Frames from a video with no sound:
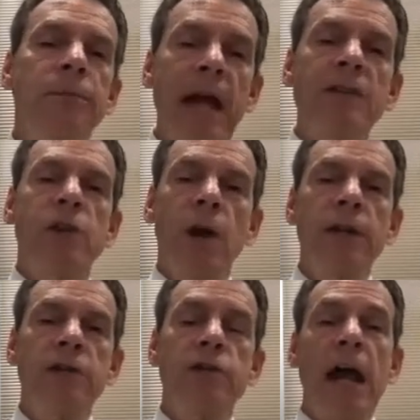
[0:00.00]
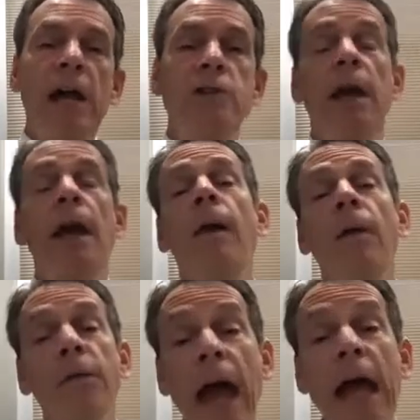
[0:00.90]
That's called extraction.
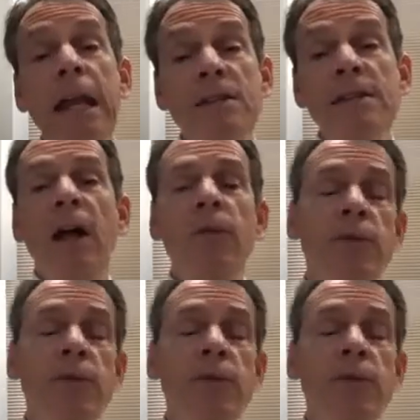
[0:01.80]
That itself